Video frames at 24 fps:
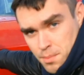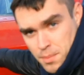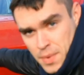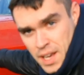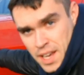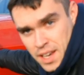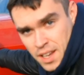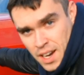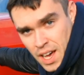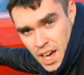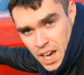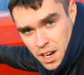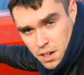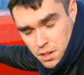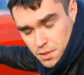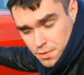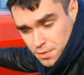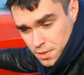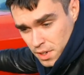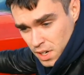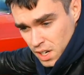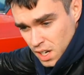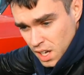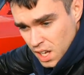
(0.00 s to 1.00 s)
made out
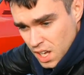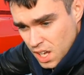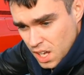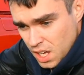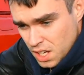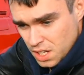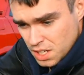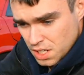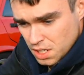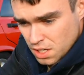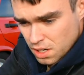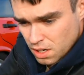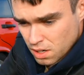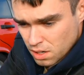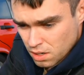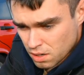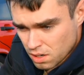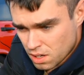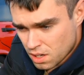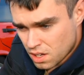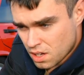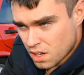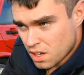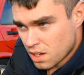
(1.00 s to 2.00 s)
of uh, you know
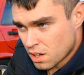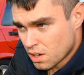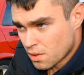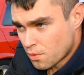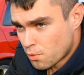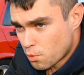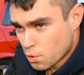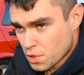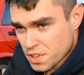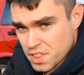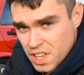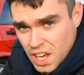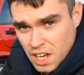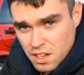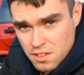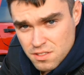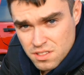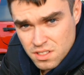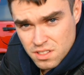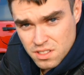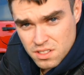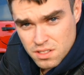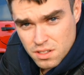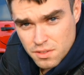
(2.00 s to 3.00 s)
four thousands four
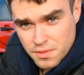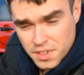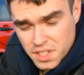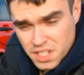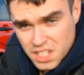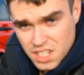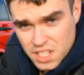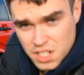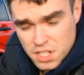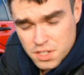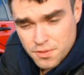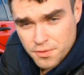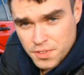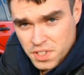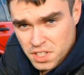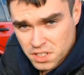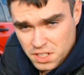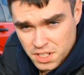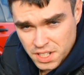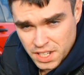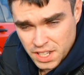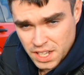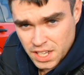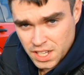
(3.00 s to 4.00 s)
thousandths of an inch
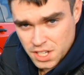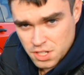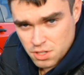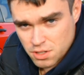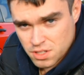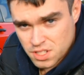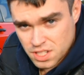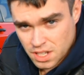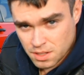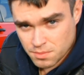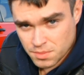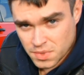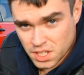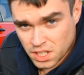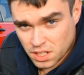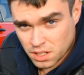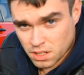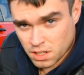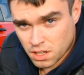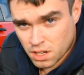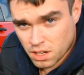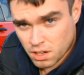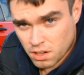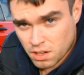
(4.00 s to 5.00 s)
feeler gauge or something
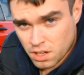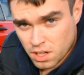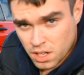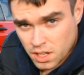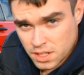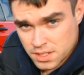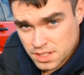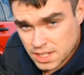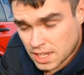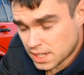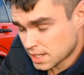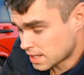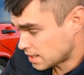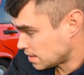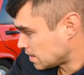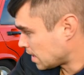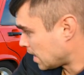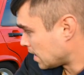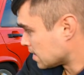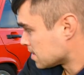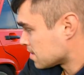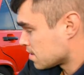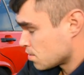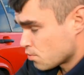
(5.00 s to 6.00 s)
you know it's not like
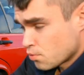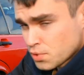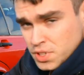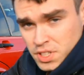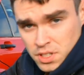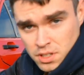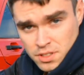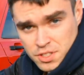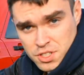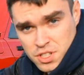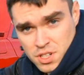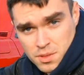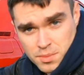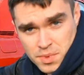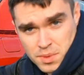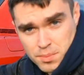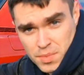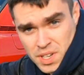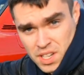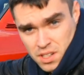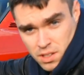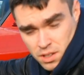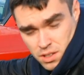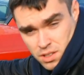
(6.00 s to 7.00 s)
that it's real German
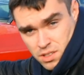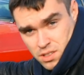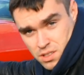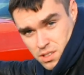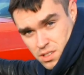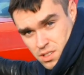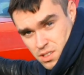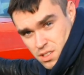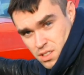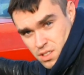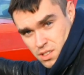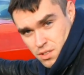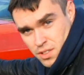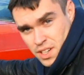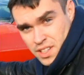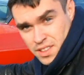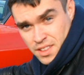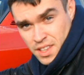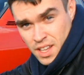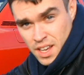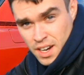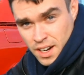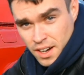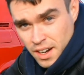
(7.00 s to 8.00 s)
metal
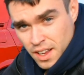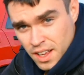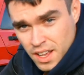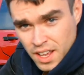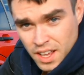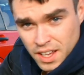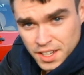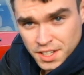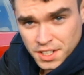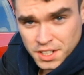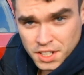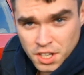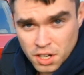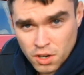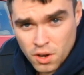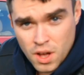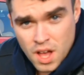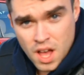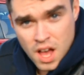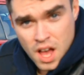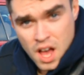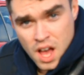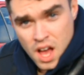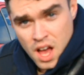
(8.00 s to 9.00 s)
right there you know
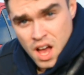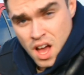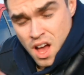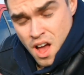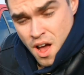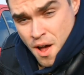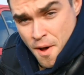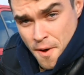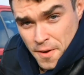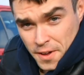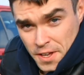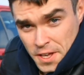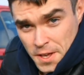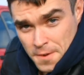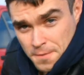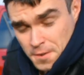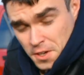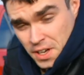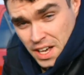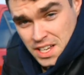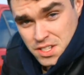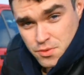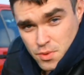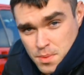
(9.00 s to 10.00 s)
if
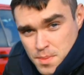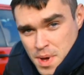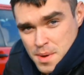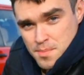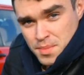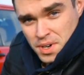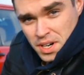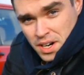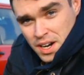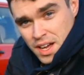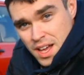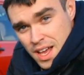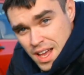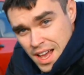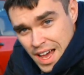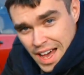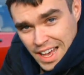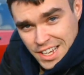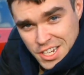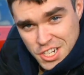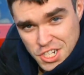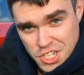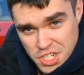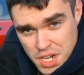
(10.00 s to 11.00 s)
you guys remember
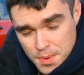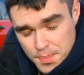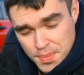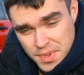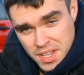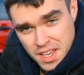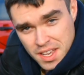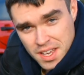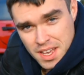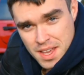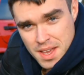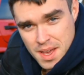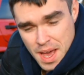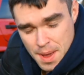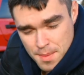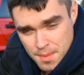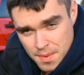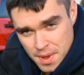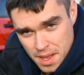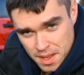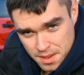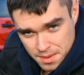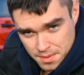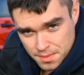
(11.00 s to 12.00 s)
I shipped I, um,
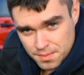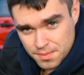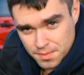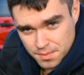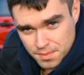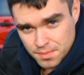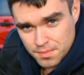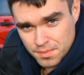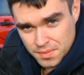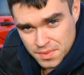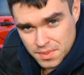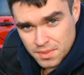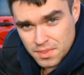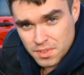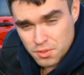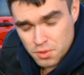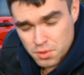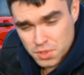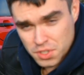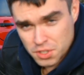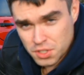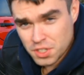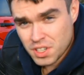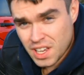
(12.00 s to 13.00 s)
I,
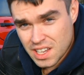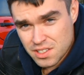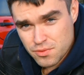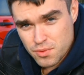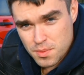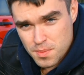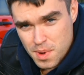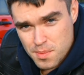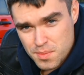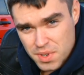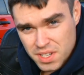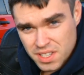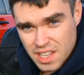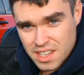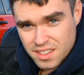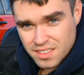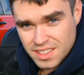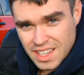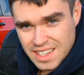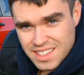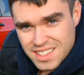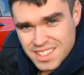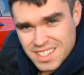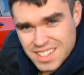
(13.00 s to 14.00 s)
uh, do you guys remember that
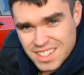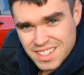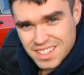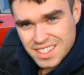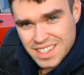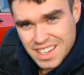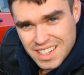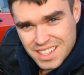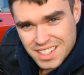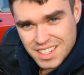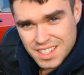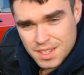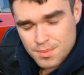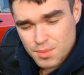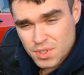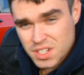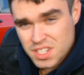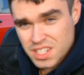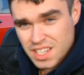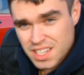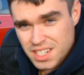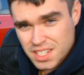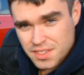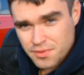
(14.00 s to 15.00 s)
1990
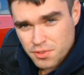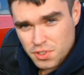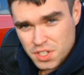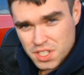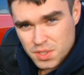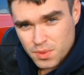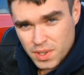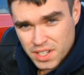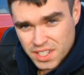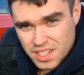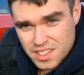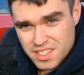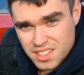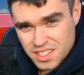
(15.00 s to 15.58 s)
Mercedes 420